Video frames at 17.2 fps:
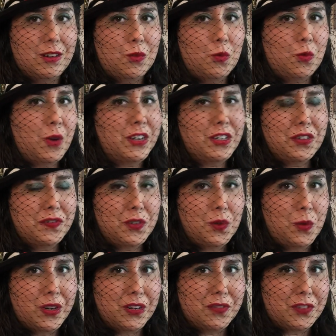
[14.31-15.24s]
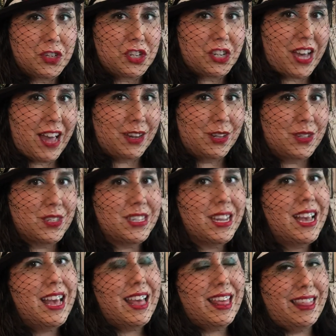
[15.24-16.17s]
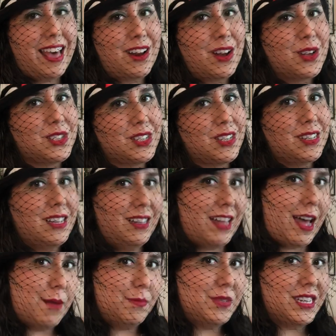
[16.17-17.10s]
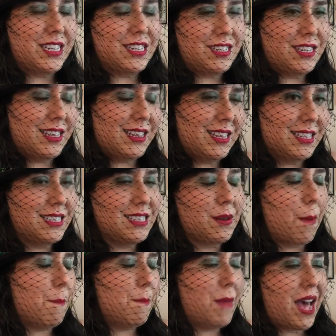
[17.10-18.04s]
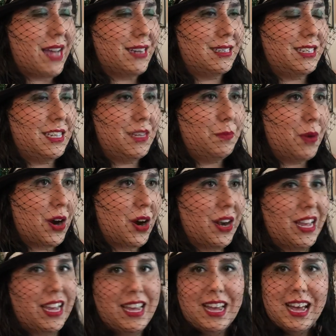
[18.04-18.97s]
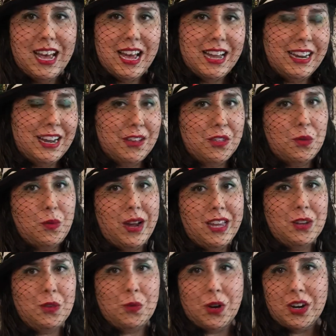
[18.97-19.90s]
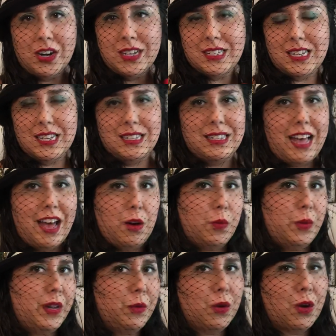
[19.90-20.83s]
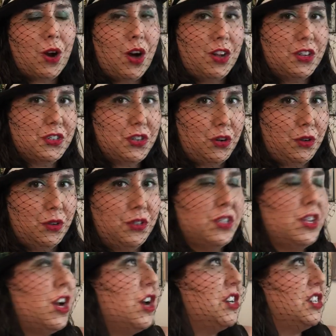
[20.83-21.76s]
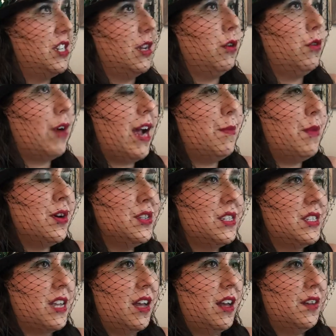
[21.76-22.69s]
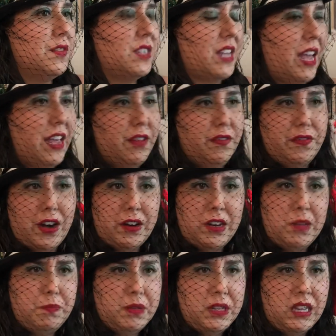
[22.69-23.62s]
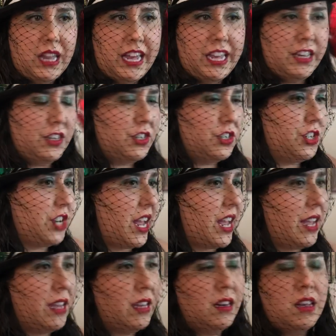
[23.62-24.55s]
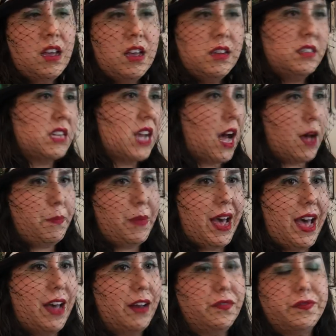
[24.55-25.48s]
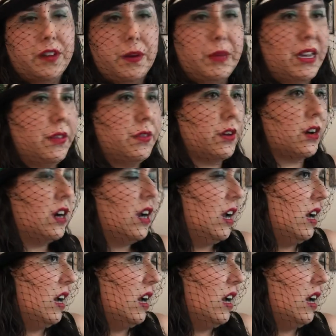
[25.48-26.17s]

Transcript: wonderful, wonderful channels that also collabed into this Mad Tea Party. Now, the way it works is that we were all told to grab ourselves a very plain Jane top hat from either